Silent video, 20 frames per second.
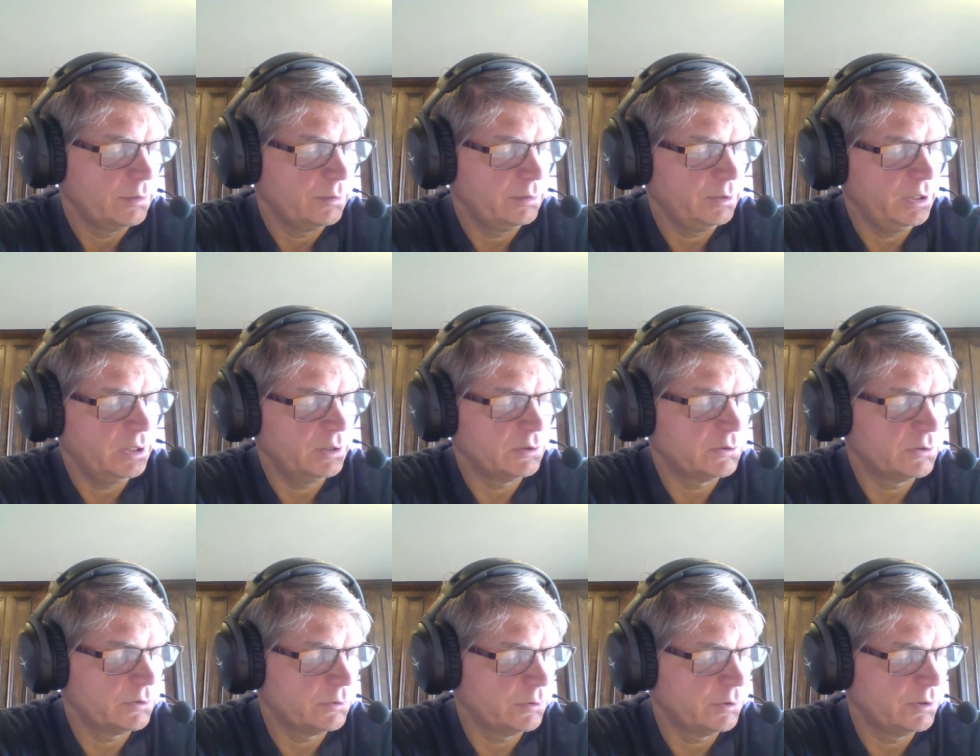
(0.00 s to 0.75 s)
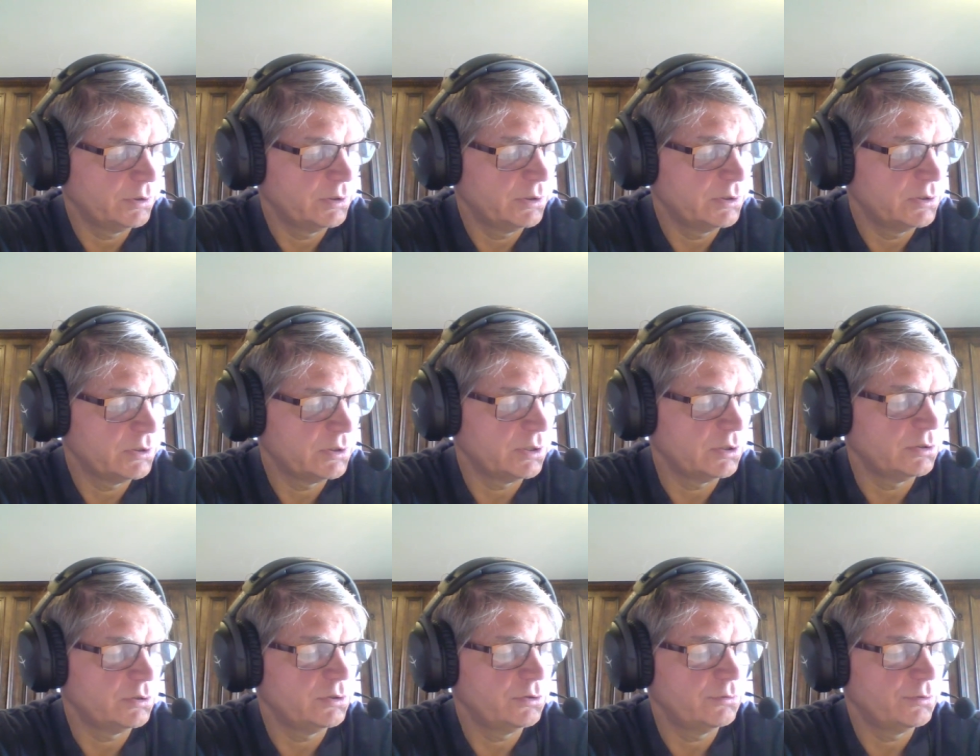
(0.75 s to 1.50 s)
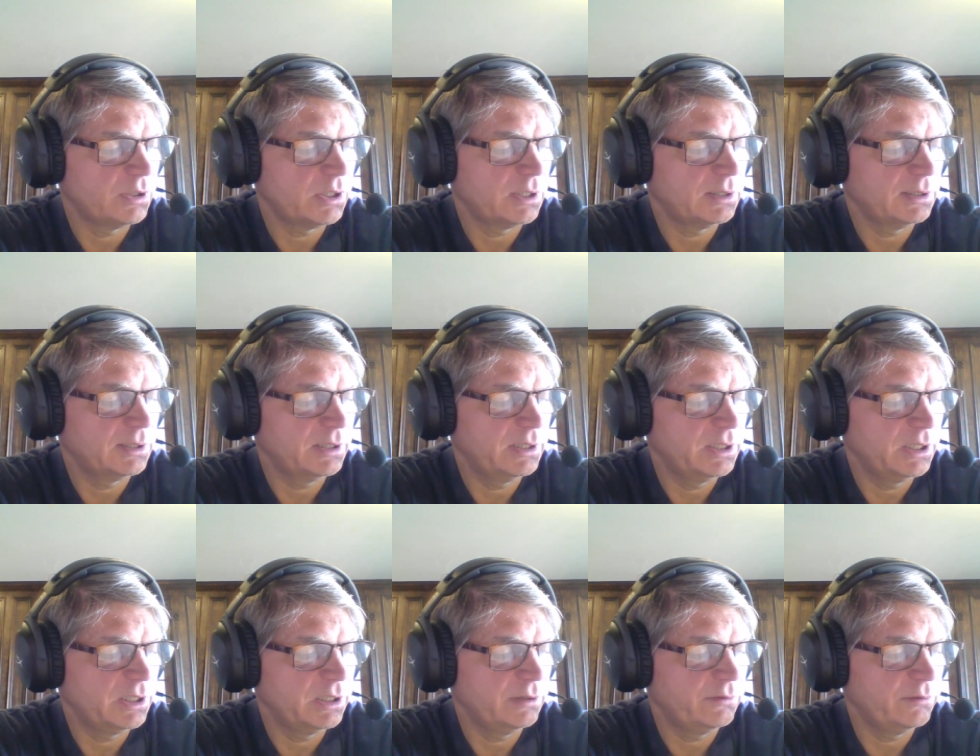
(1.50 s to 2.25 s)
The answer is do not let
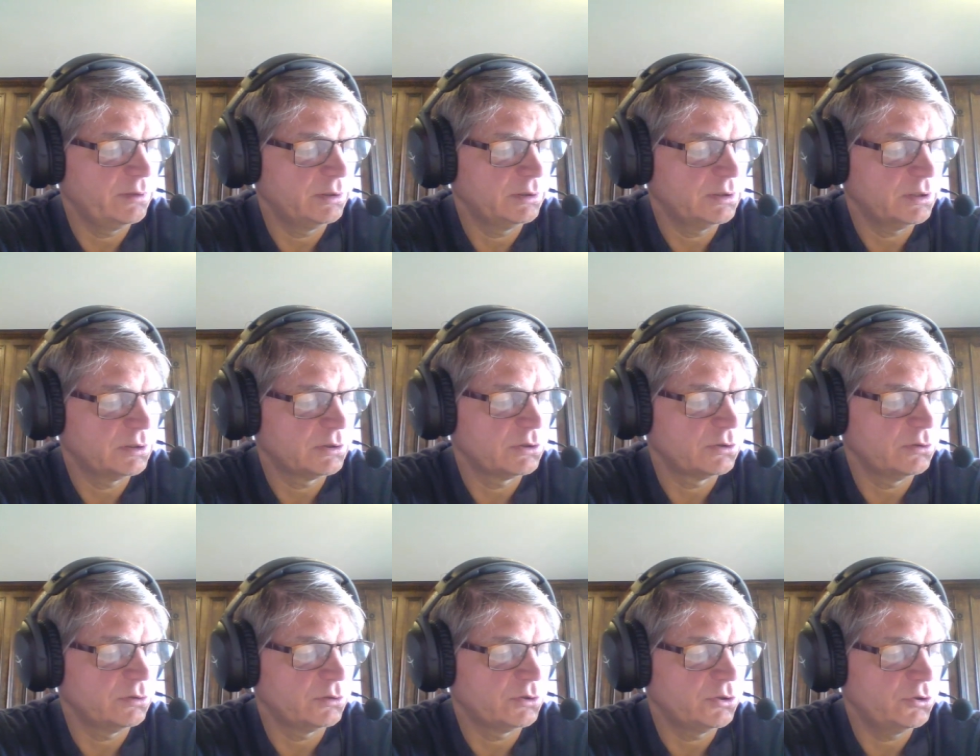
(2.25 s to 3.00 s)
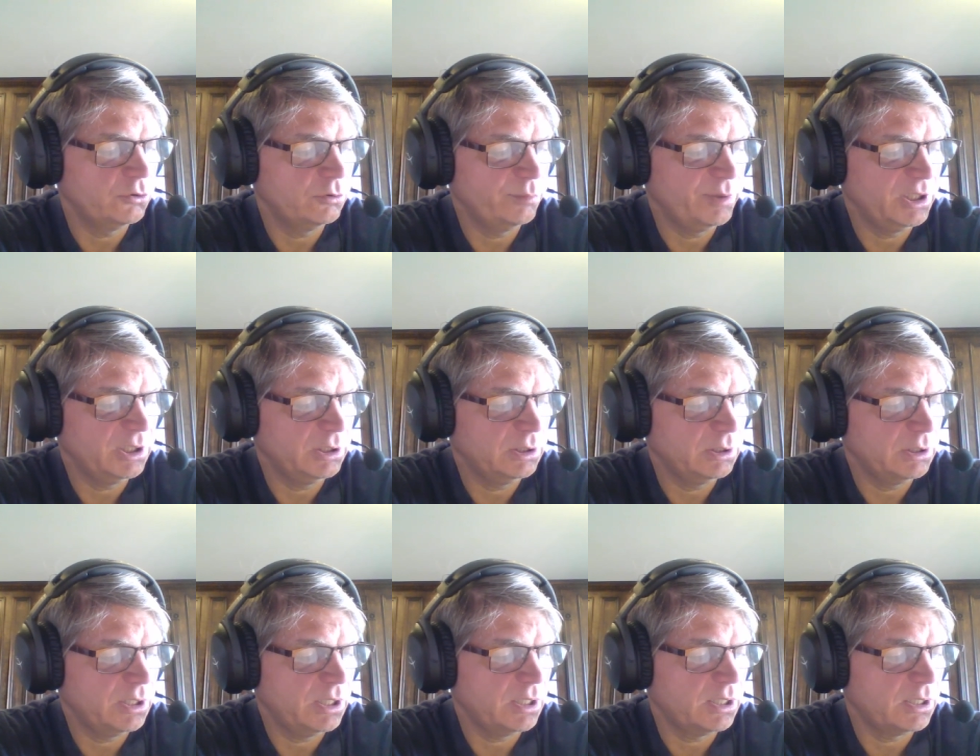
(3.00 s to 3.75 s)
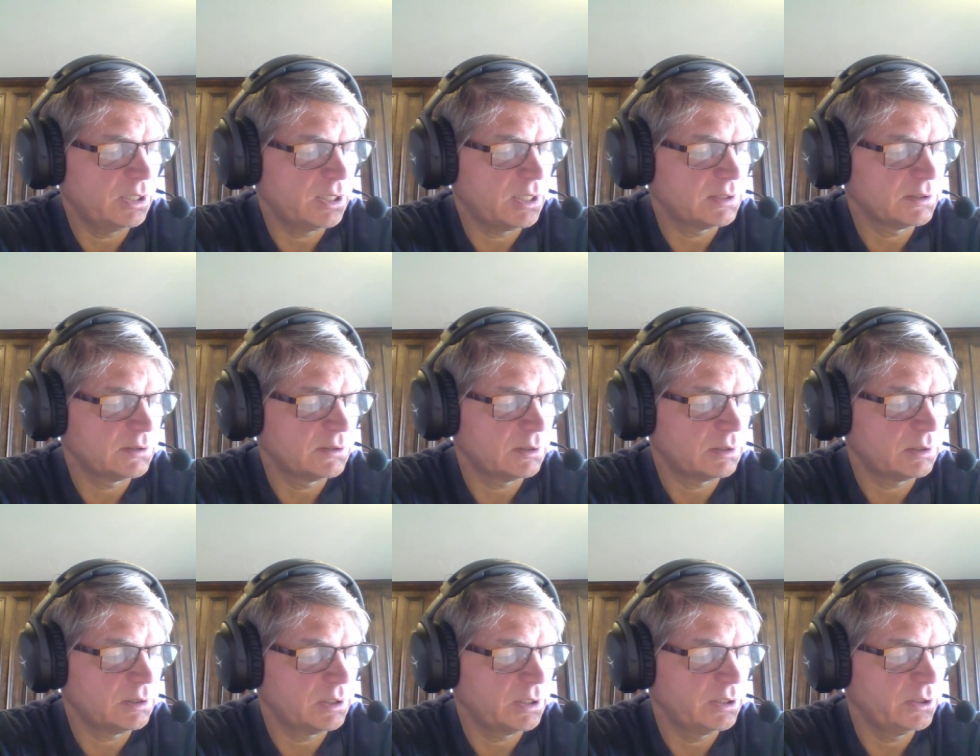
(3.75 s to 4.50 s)
anything touch the tubing and ask the
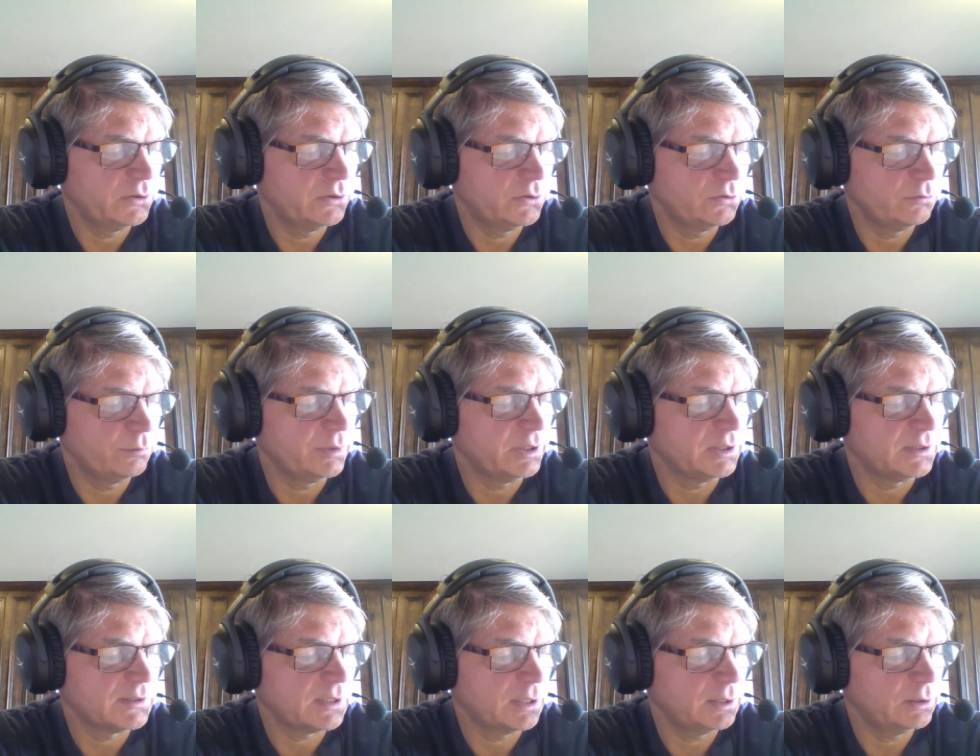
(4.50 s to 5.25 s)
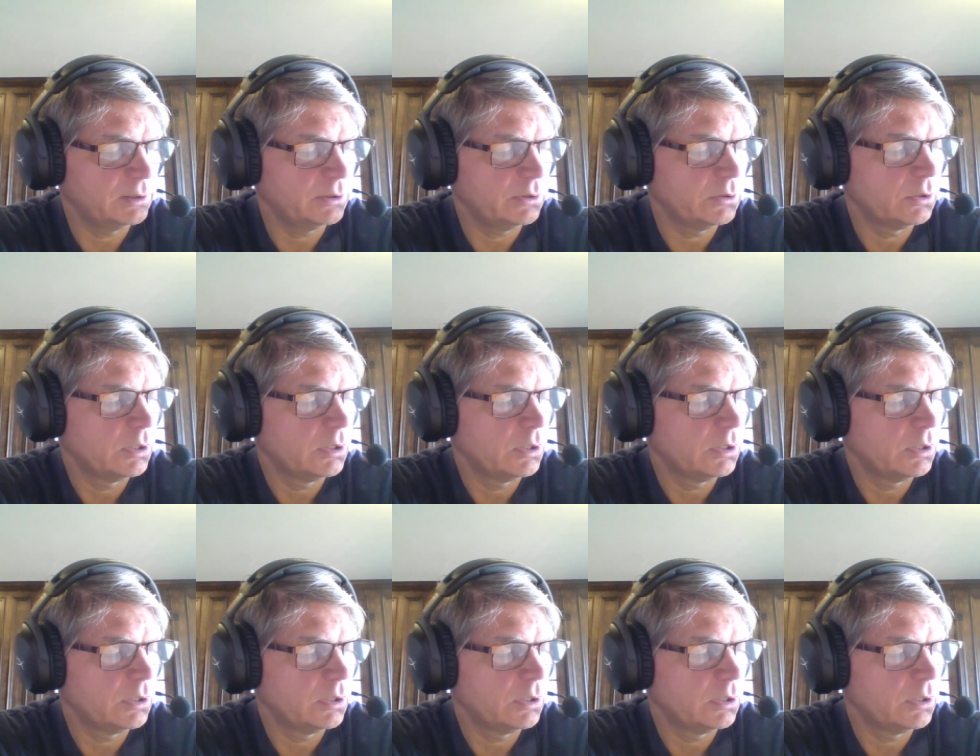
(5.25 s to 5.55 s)
client to be silent.